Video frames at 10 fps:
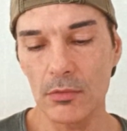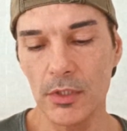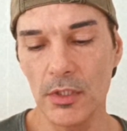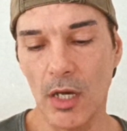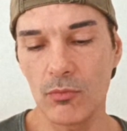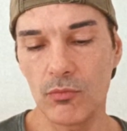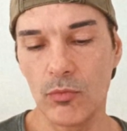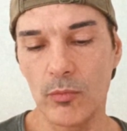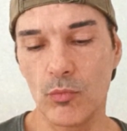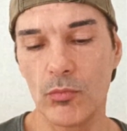you know,
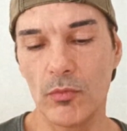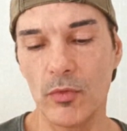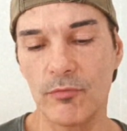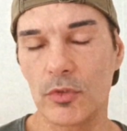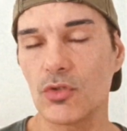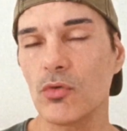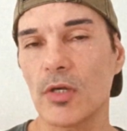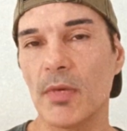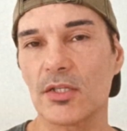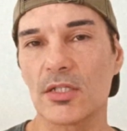when, if we're
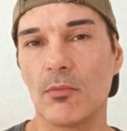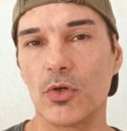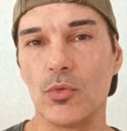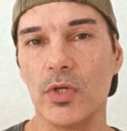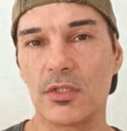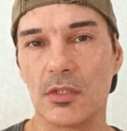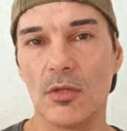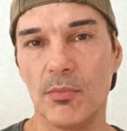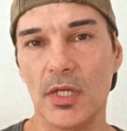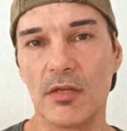talking about someone who isn't
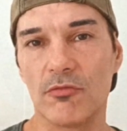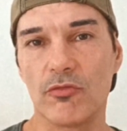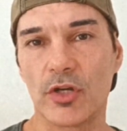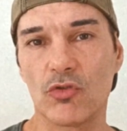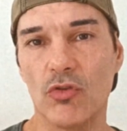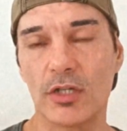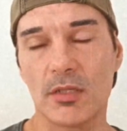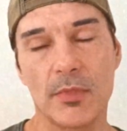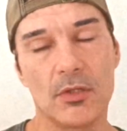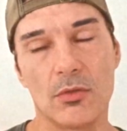a believer in
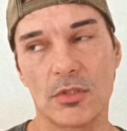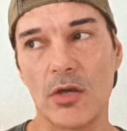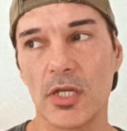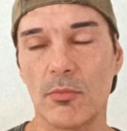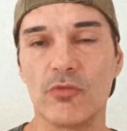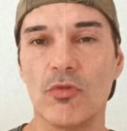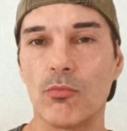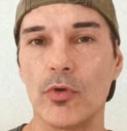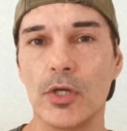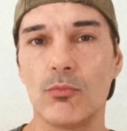Christ, I mean, don't get me
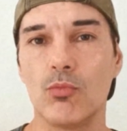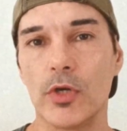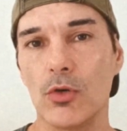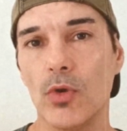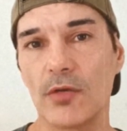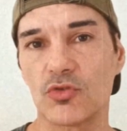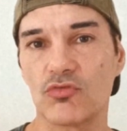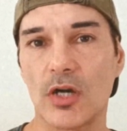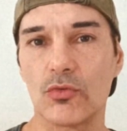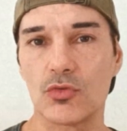wrong, we we all have
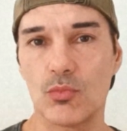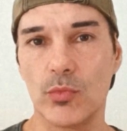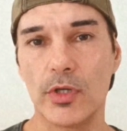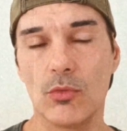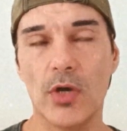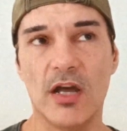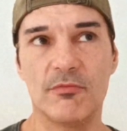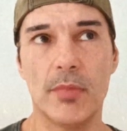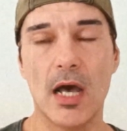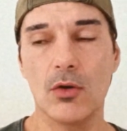struggles and we all
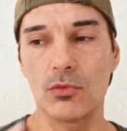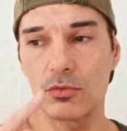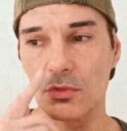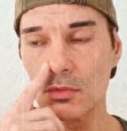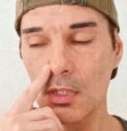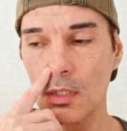have battles.